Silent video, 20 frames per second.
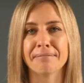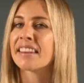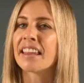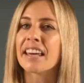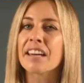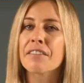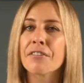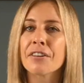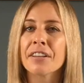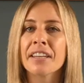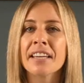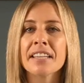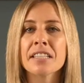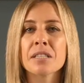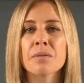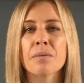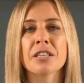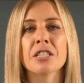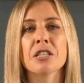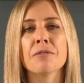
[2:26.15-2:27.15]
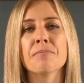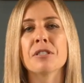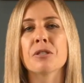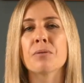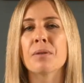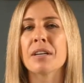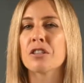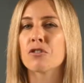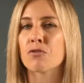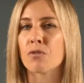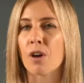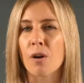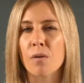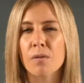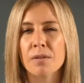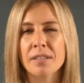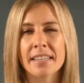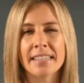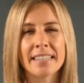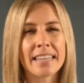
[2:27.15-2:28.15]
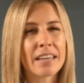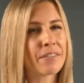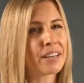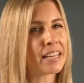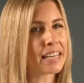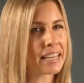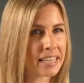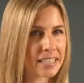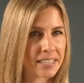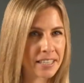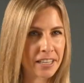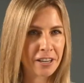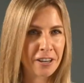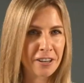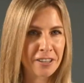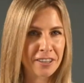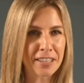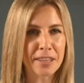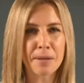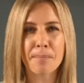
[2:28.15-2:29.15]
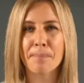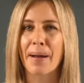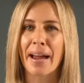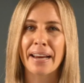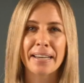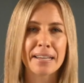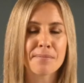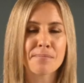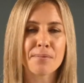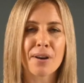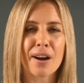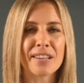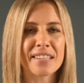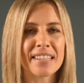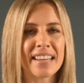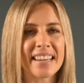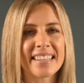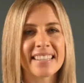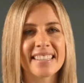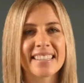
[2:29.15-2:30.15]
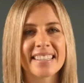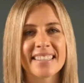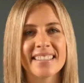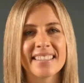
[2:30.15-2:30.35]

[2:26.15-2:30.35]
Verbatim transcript: Thankfully, switching between drones is even easier than the binding process.